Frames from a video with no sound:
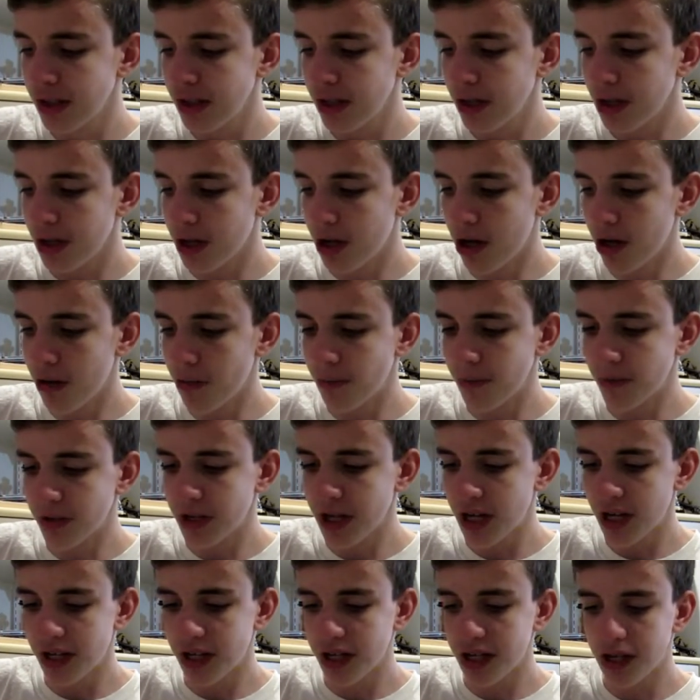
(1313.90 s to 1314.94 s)

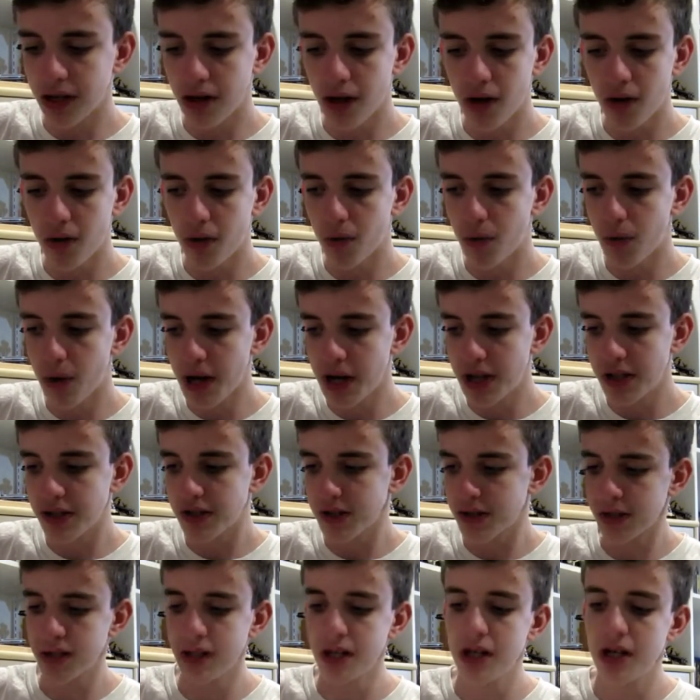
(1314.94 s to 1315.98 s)
Again, cannot wait to
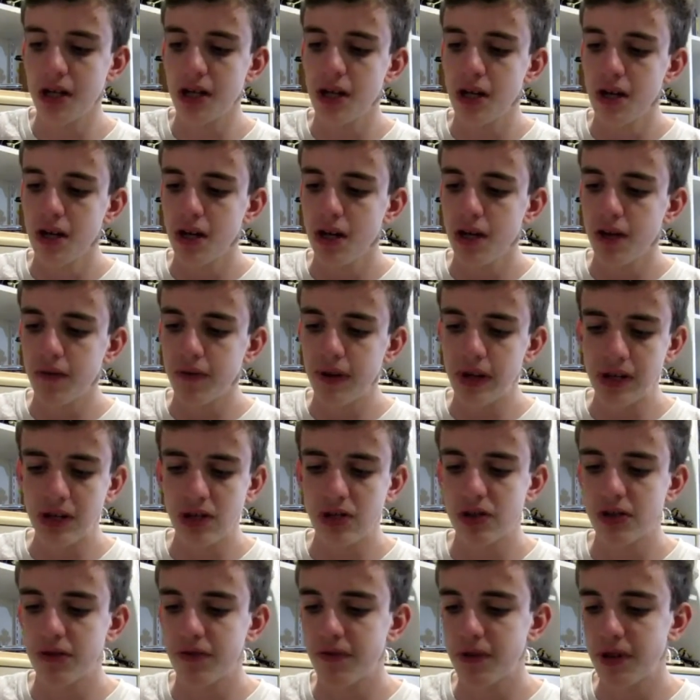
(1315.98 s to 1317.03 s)
see
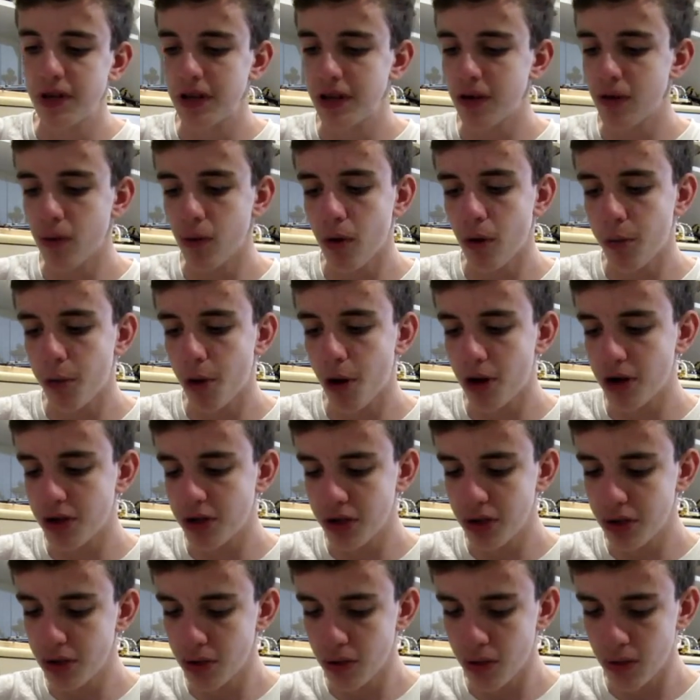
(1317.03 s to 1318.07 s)
Avengers Infinity War Part
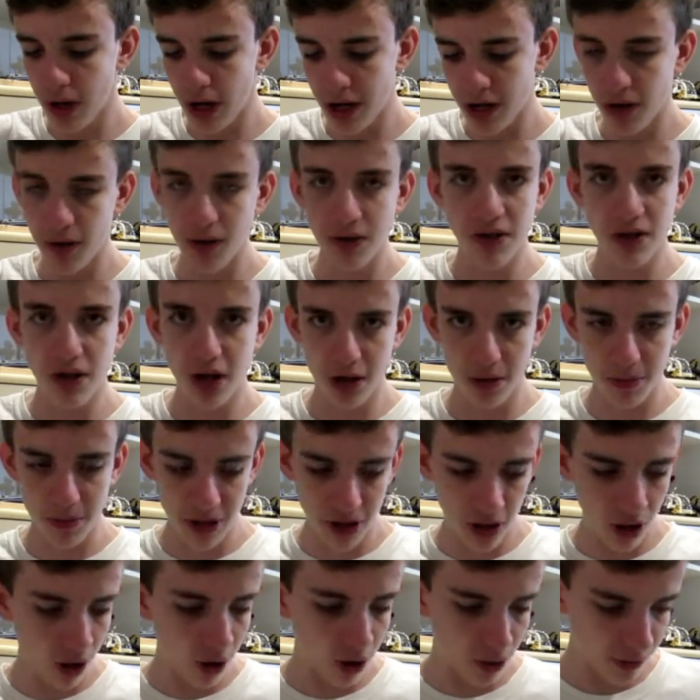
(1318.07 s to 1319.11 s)
2. I know it's not going to be
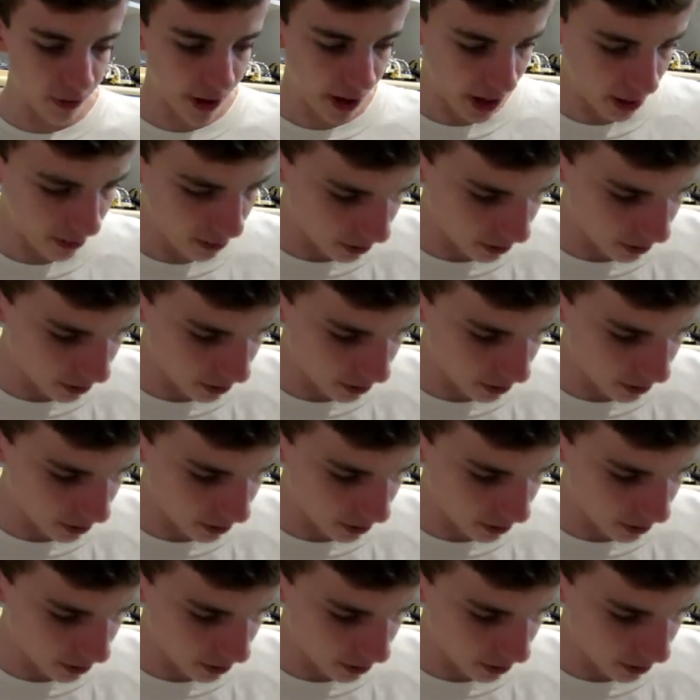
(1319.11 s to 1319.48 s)
called that,